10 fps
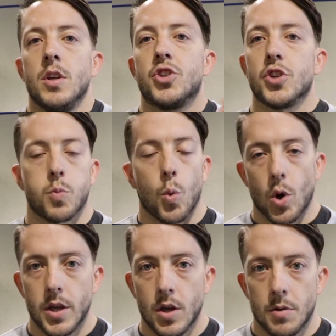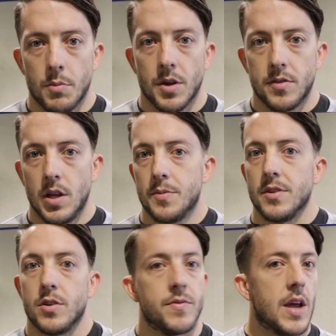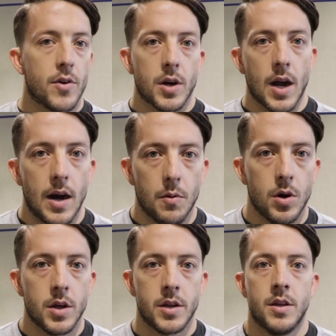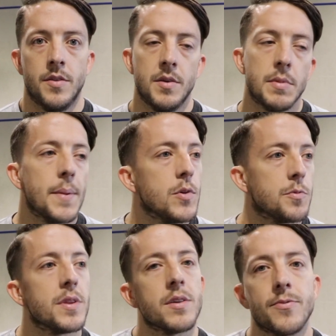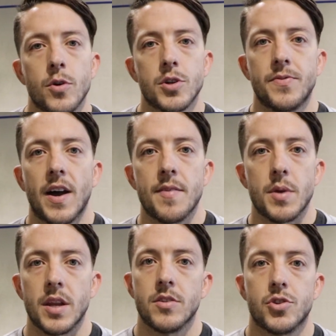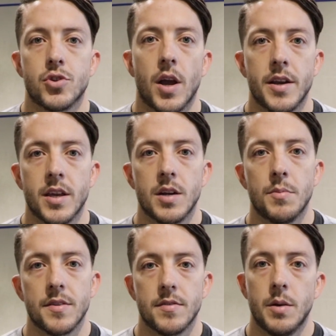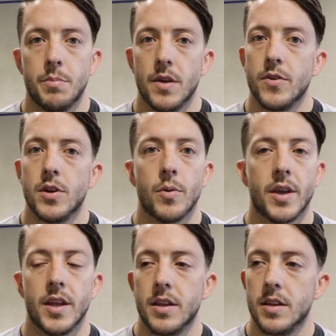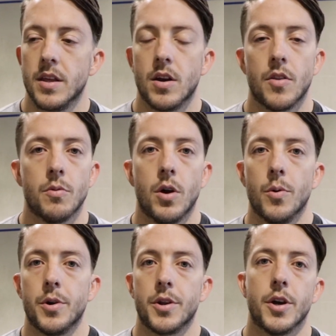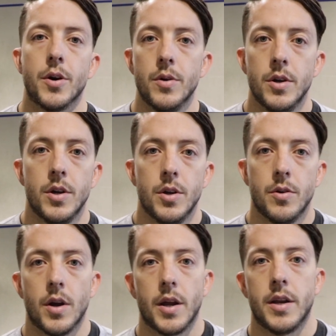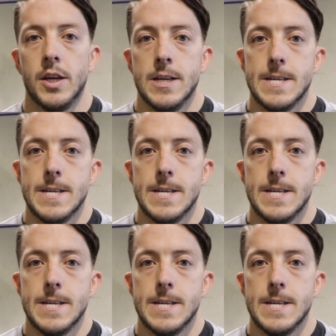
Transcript: just working on muscle ups and you've never got one, then maybe you spend the first 5 minutes trying to get a muscle up. If you don't get it, get on the rower and go, right?